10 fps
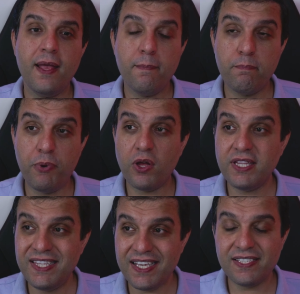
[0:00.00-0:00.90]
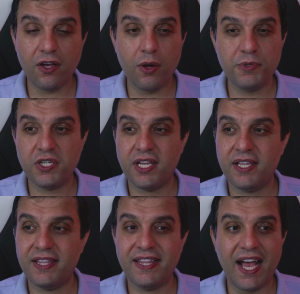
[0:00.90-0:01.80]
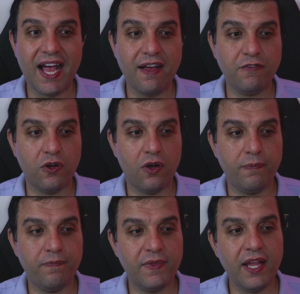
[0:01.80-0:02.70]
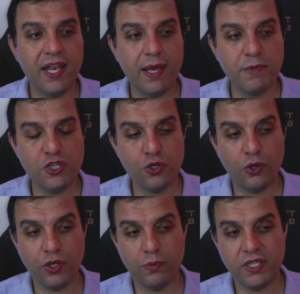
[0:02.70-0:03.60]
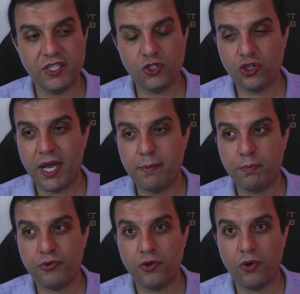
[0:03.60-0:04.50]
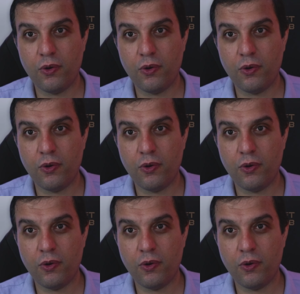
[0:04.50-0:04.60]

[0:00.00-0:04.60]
But this option that I've got, let me show you with this Trimo Pro.